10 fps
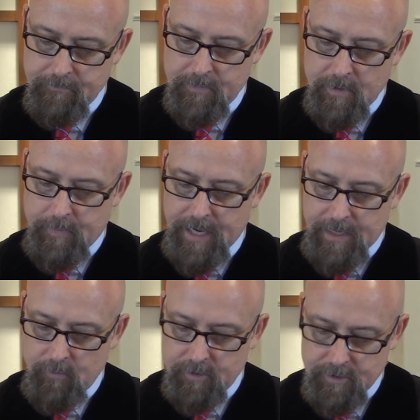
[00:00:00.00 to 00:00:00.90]
The
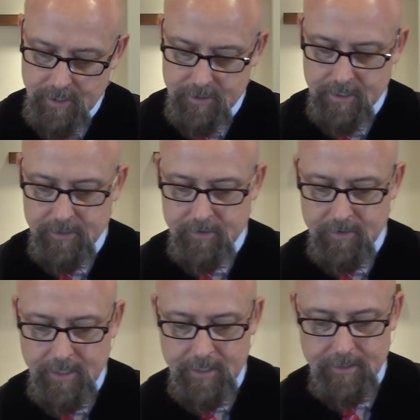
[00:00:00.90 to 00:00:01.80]
pain was such
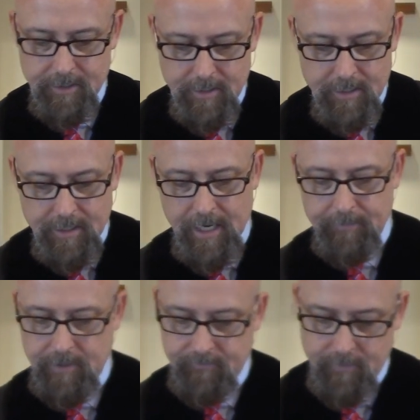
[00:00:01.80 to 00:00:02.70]
that, that it
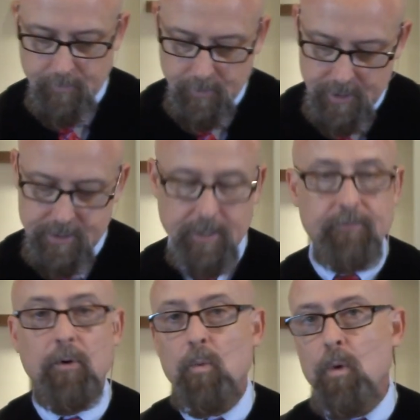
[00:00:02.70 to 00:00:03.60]
kept him from preaching
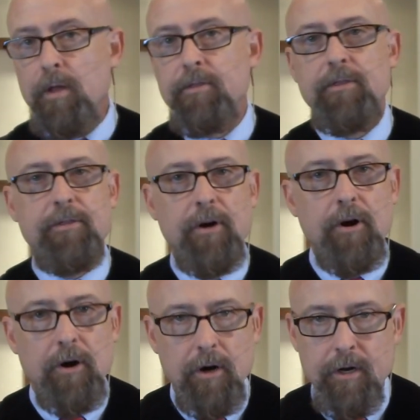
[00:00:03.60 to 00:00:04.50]
for one
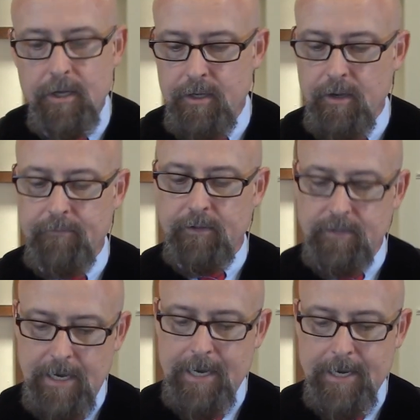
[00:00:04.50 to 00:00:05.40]
third of the
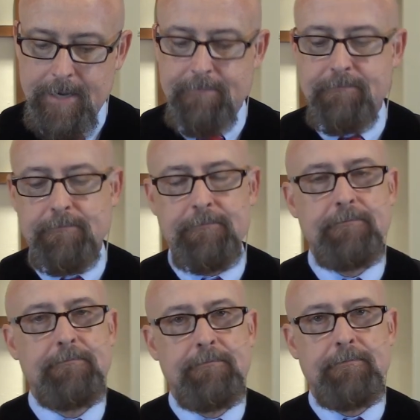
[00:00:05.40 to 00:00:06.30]
time.
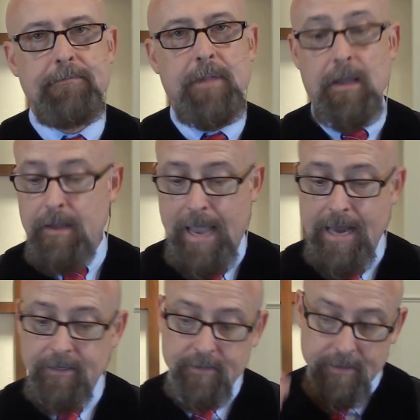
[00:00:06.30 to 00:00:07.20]

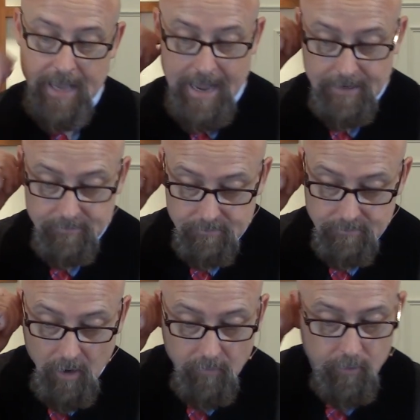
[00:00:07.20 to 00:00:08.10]
Added to that,
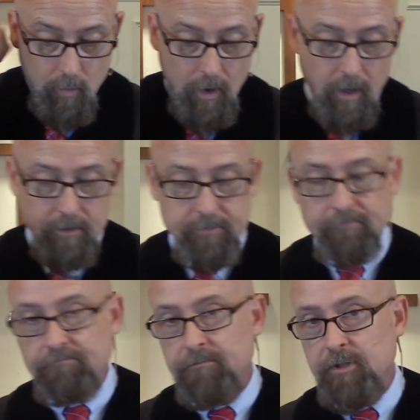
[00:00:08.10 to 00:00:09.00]
overwork,
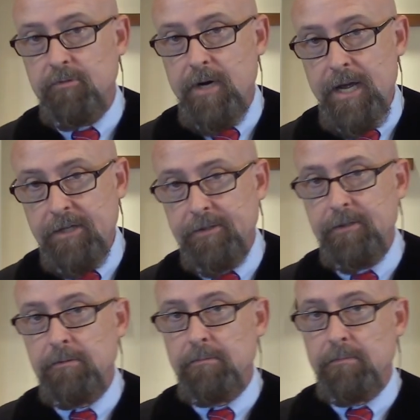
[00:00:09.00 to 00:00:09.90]

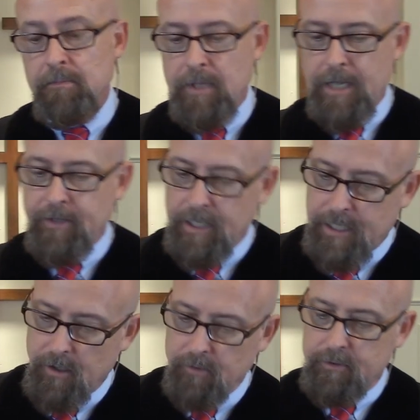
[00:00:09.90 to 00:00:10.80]
stress, and the
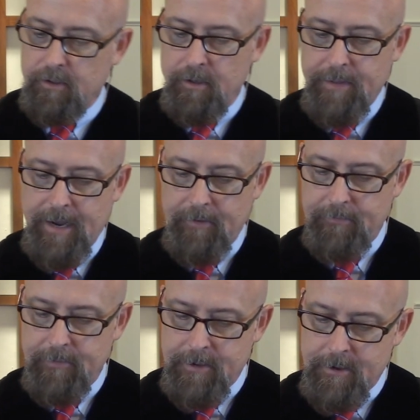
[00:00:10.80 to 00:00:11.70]
guilt
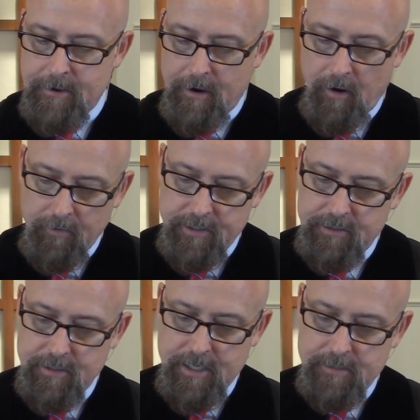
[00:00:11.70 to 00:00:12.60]
about all
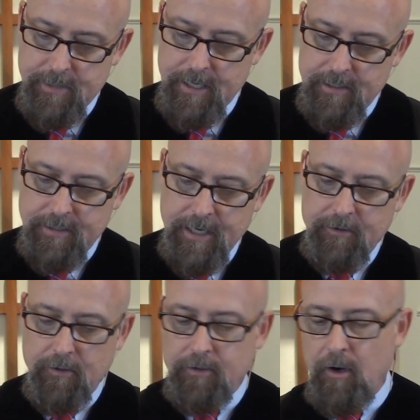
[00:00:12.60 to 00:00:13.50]
these things begin to take
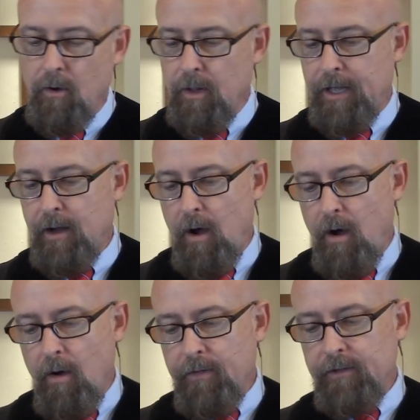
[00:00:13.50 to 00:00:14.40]
their toll, and
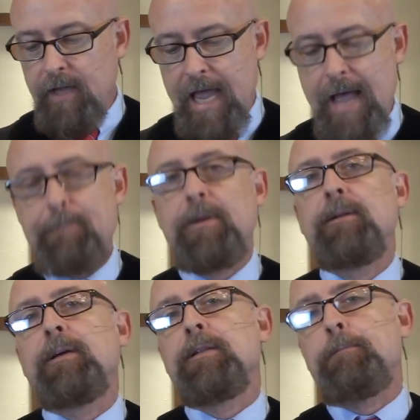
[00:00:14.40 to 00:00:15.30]
all this
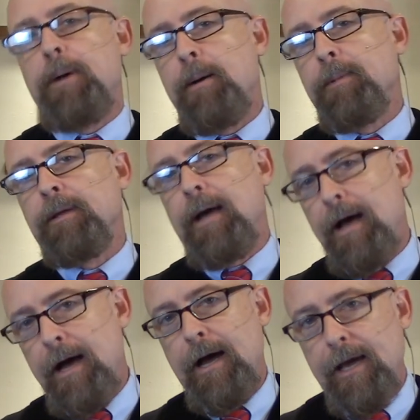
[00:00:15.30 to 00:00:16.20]
happened in the public
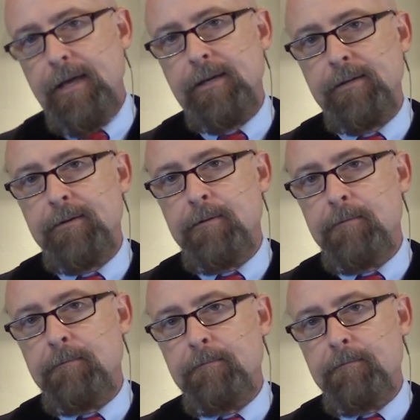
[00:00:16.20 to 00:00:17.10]
eye.
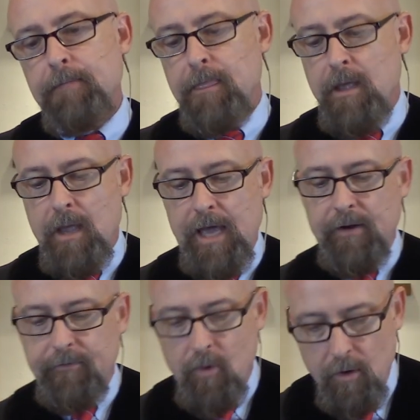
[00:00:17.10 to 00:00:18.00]
And
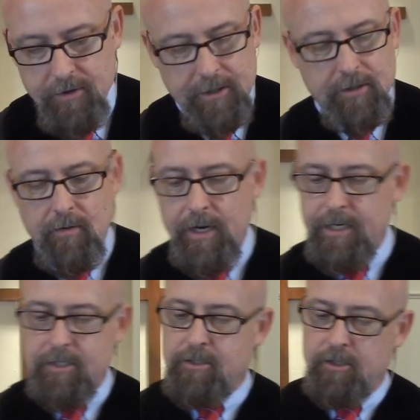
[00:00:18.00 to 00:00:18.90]
of course, his
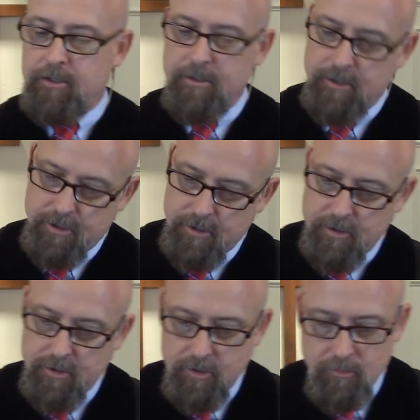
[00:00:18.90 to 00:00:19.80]
critics just,
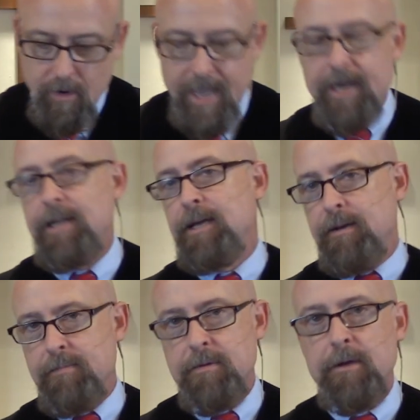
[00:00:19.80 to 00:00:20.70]
just shredded him,